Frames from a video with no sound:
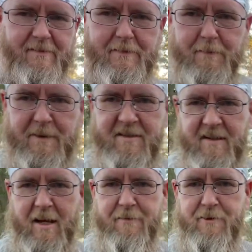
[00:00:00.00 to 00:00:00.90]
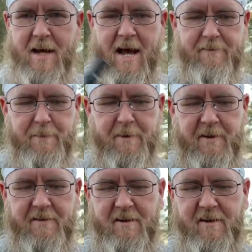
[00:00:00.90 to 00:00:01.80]
to be safe, you have to put
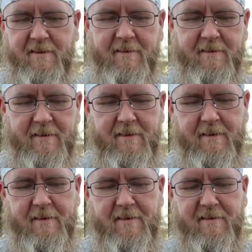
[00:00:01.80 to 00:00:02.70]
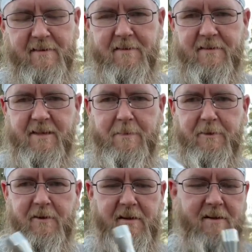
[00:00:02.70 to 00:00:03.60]
this on
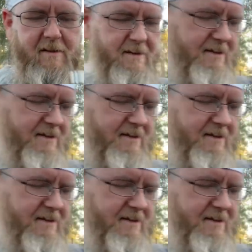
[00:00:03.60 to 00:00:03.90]
separately on the